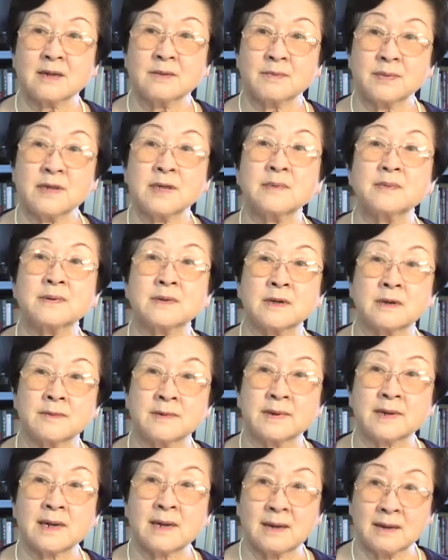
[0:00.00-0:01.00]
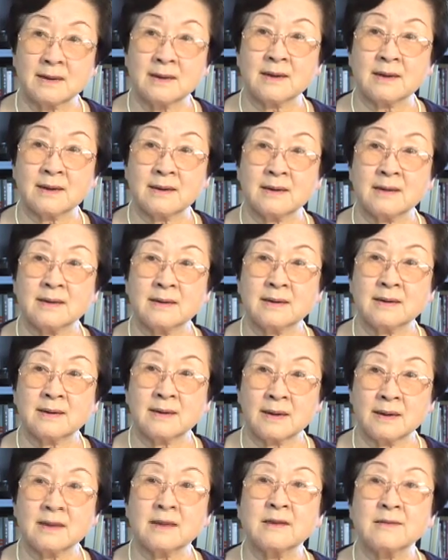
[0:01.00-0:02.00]
people of color
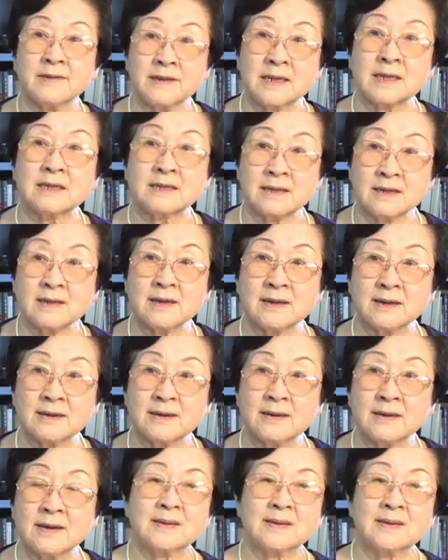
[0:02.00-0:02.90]
are living in here